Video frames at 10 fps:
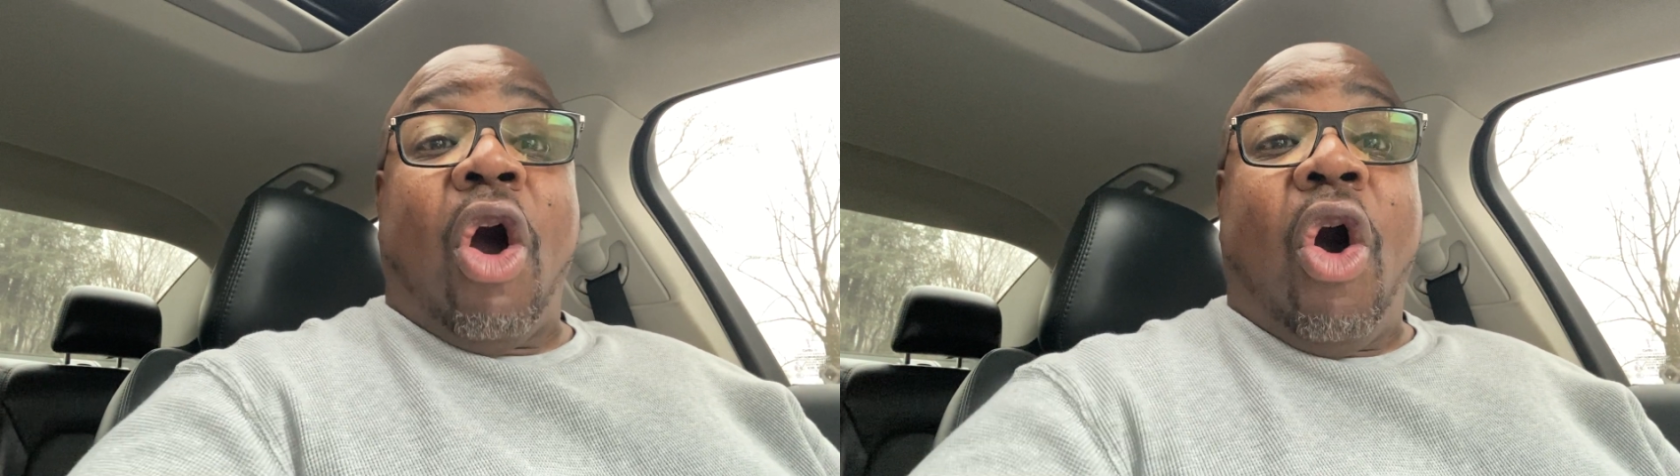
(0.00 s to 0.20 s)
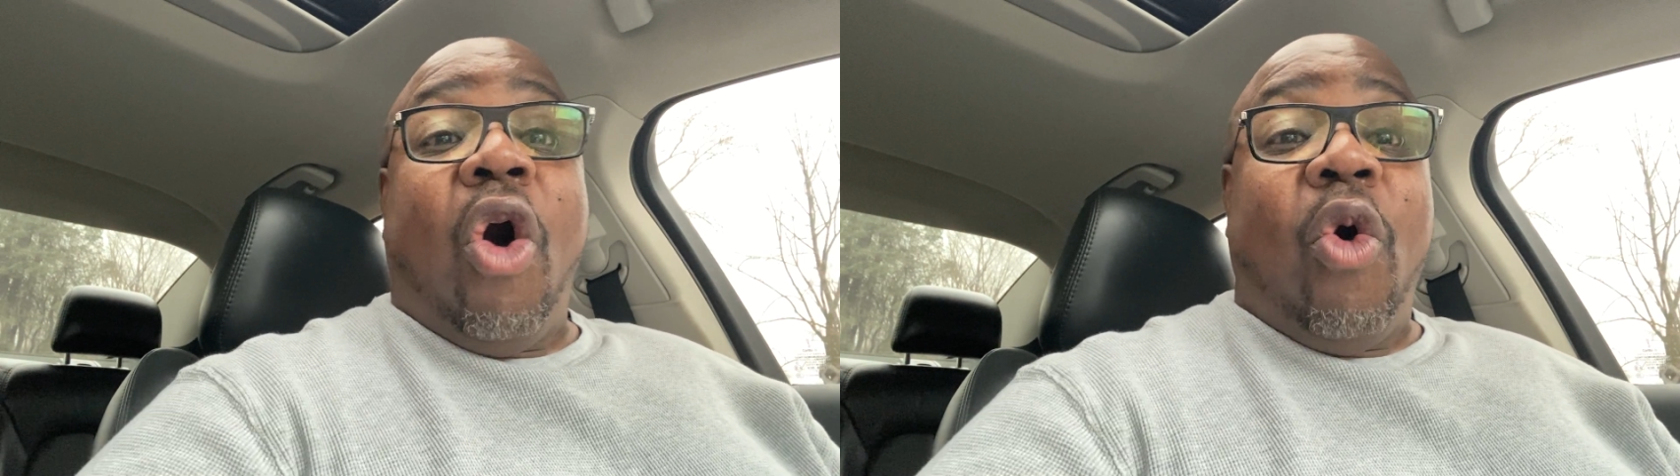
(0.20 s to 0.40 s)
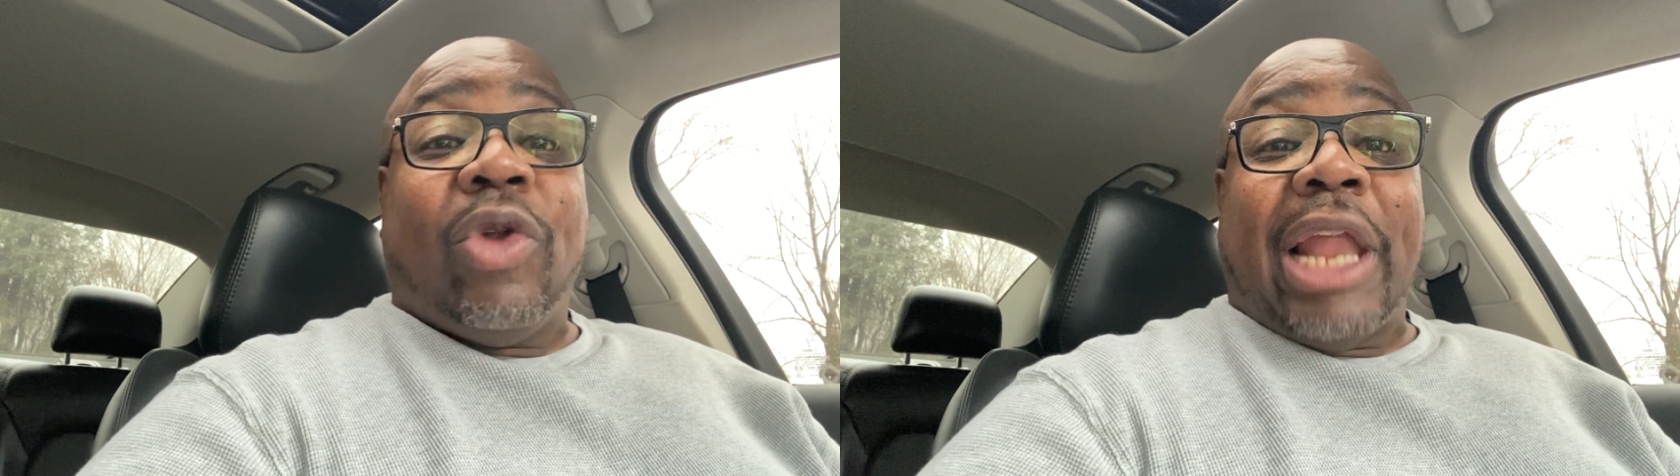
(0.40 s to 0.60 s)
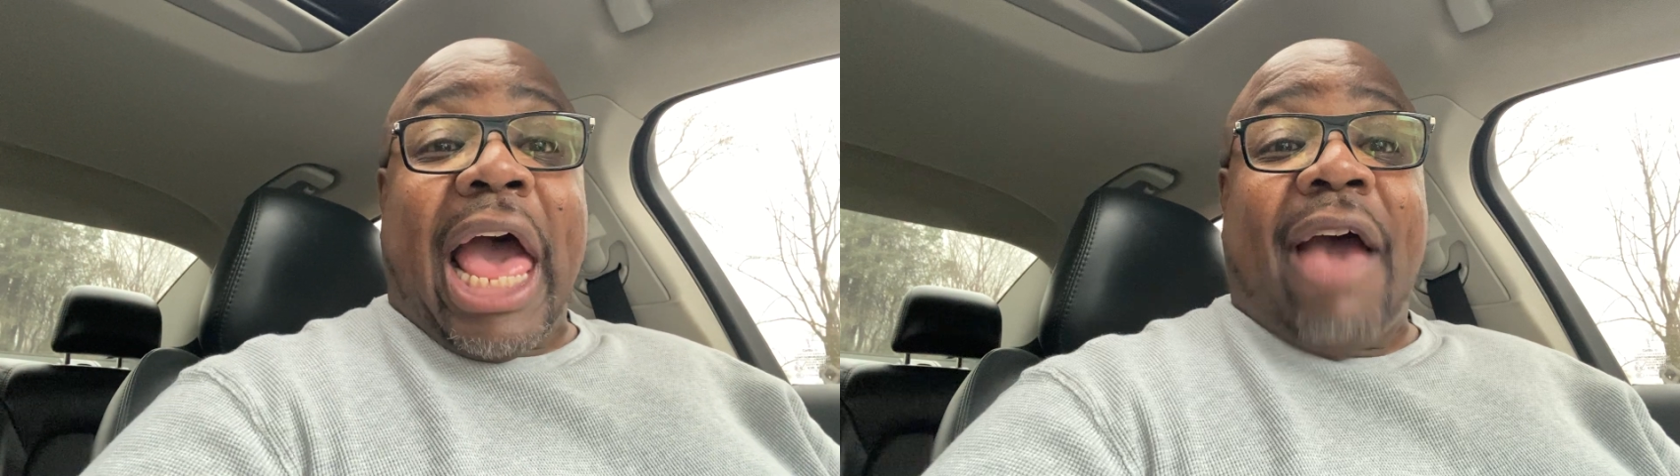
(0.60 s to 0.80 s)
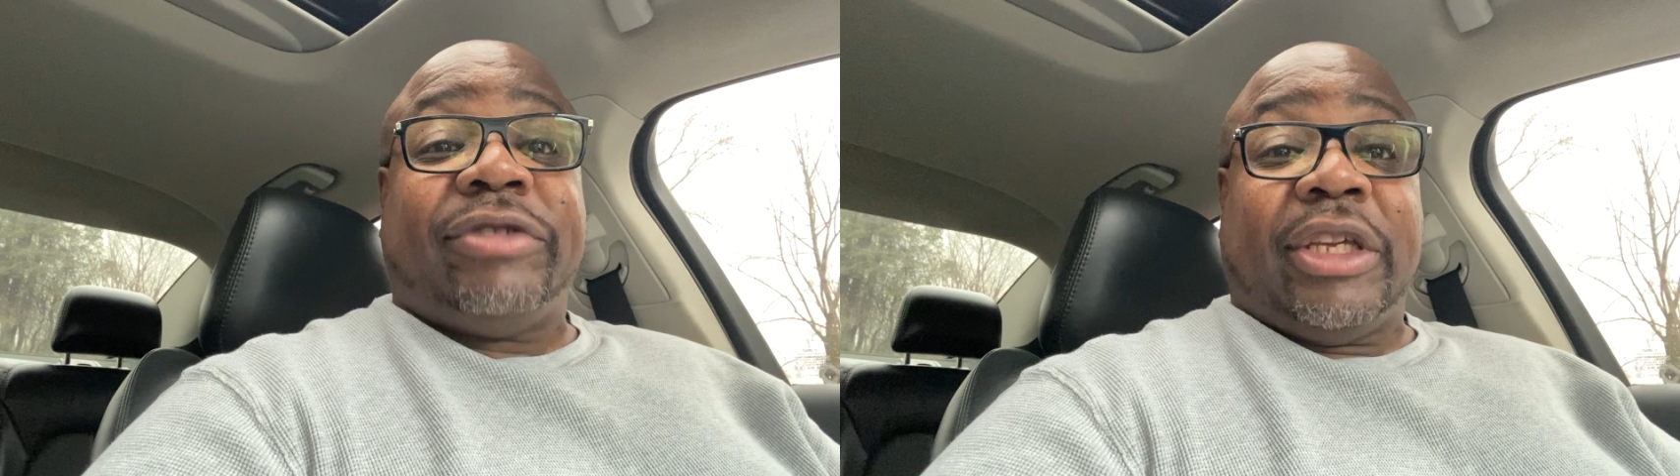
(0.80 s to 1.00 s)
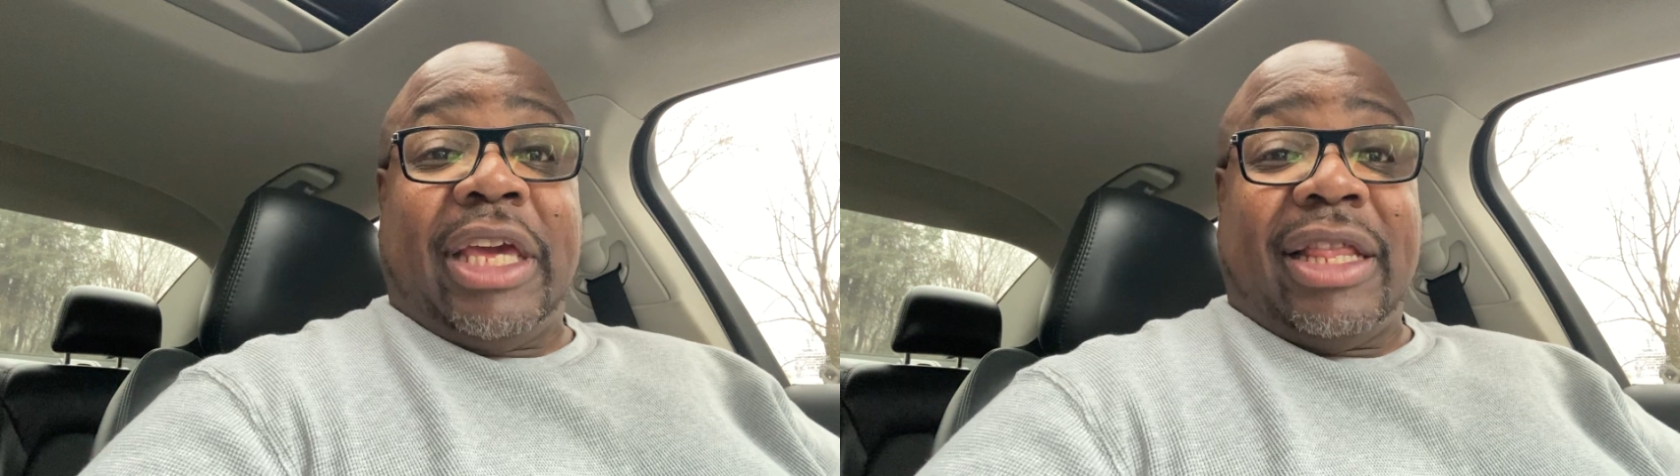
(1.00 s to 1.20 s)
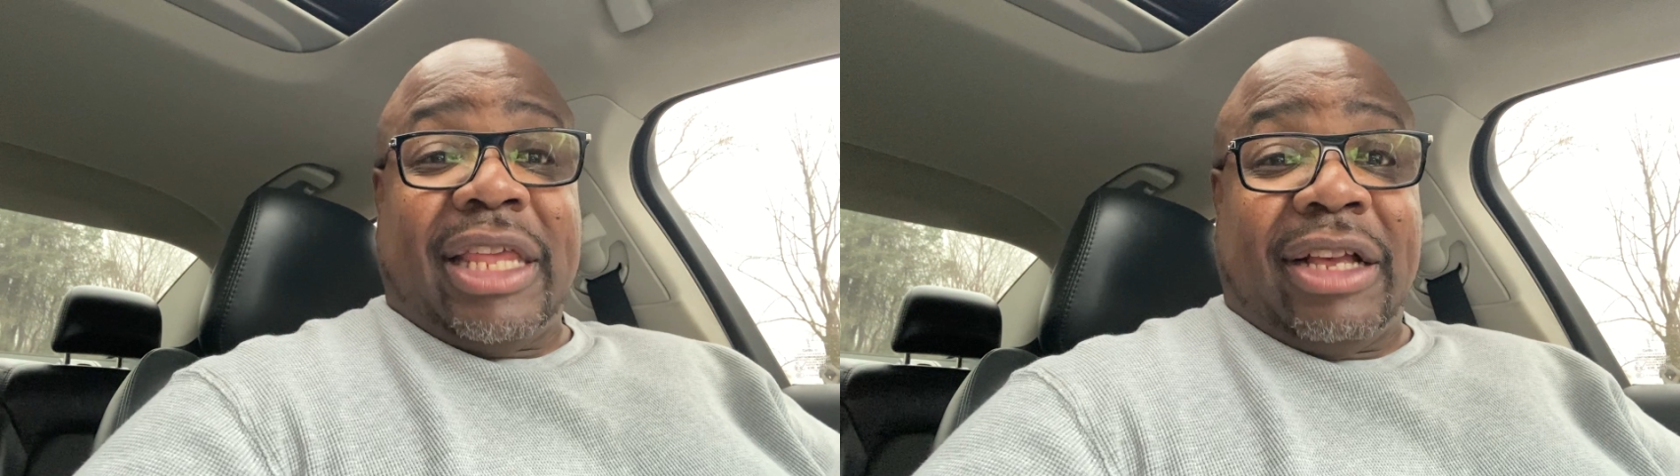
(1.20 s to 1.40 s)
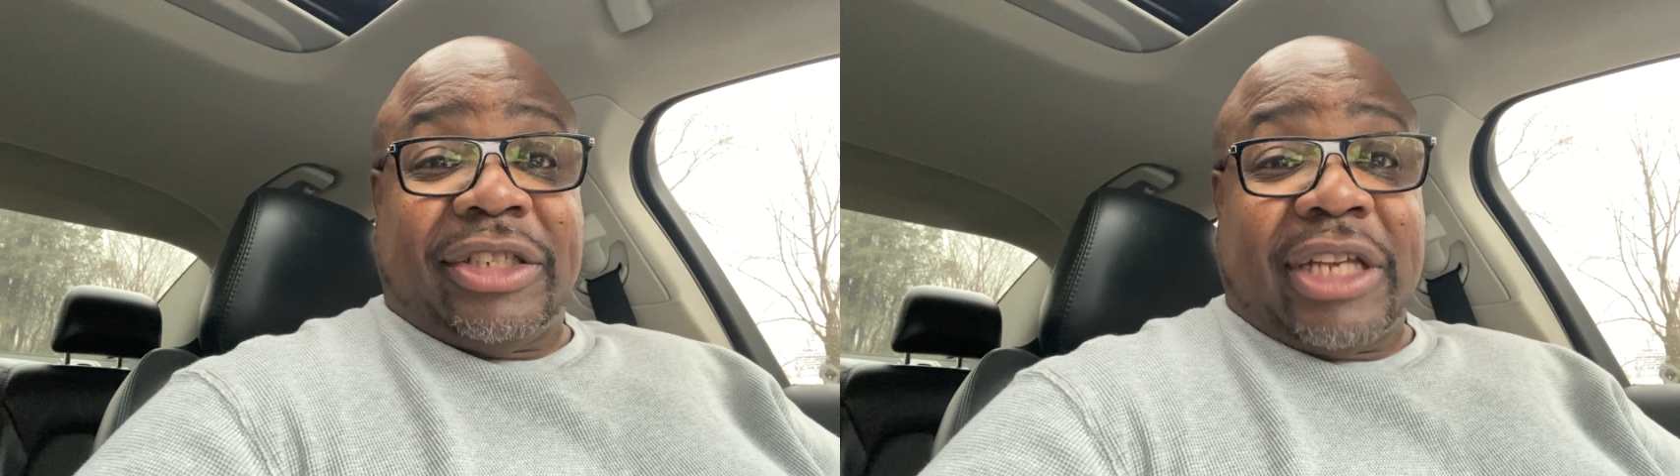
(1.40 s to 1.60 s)
own lives to get
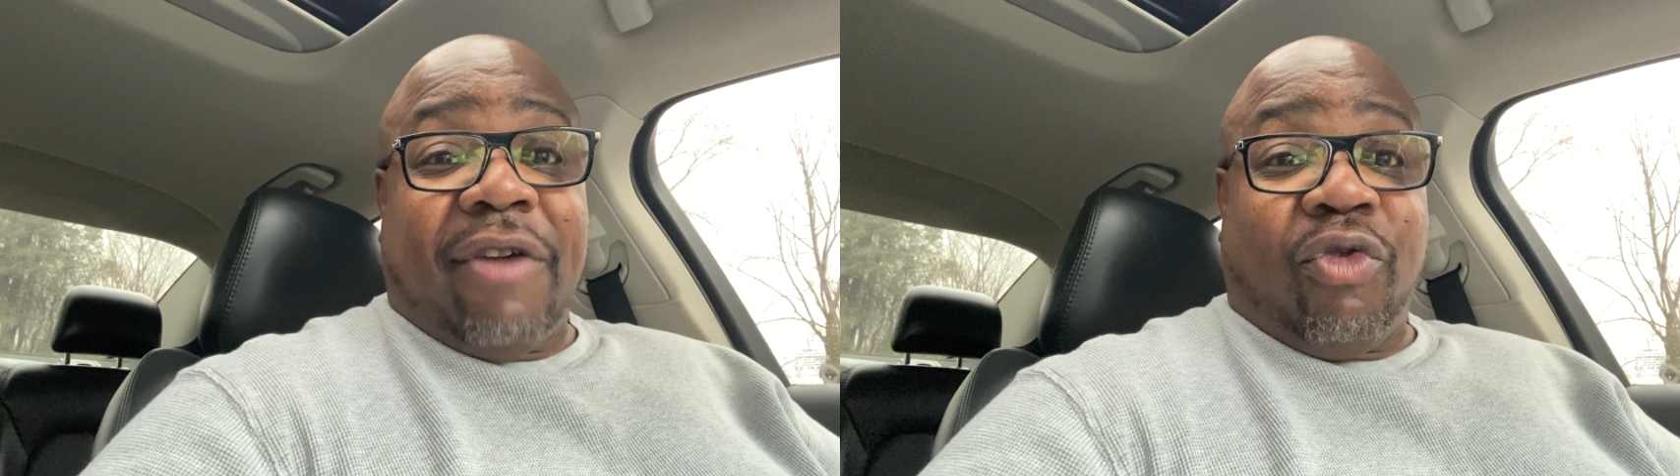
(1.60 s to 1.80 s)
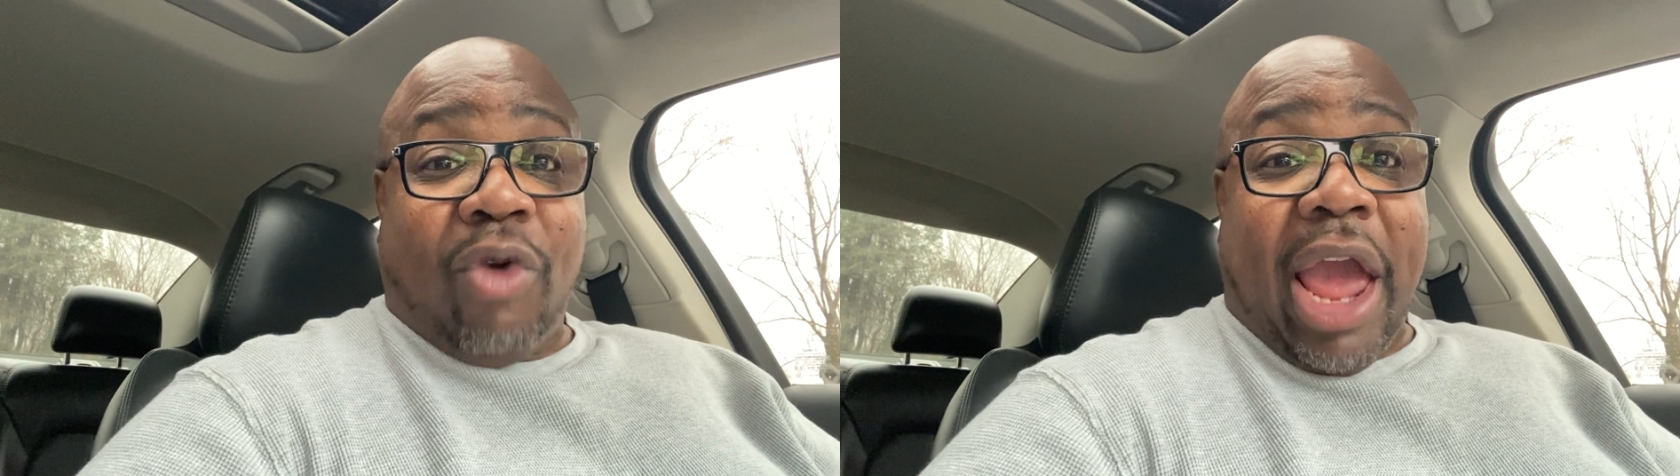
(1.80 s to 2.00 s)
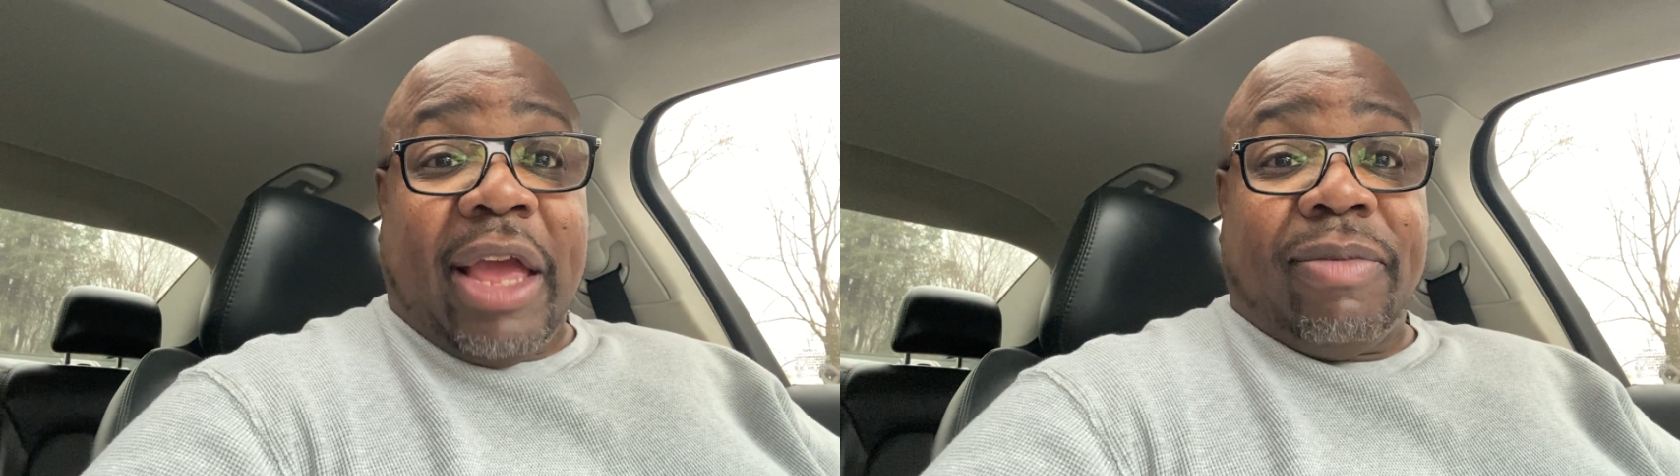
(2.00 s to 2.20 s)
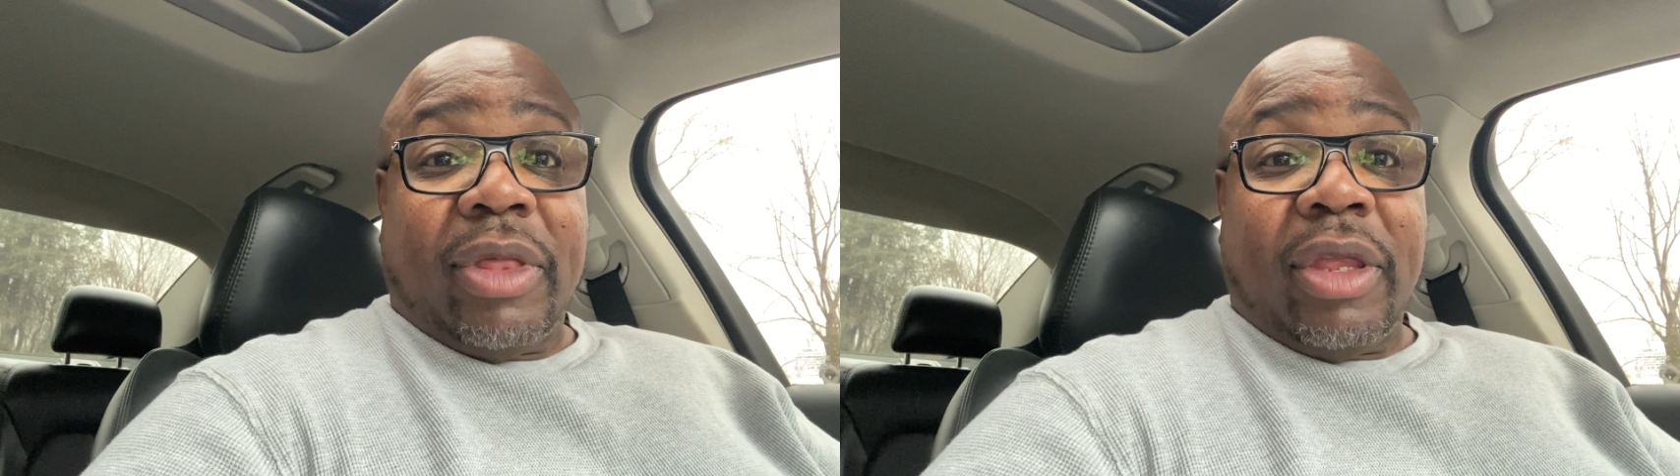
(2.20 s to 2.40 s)
themselves right.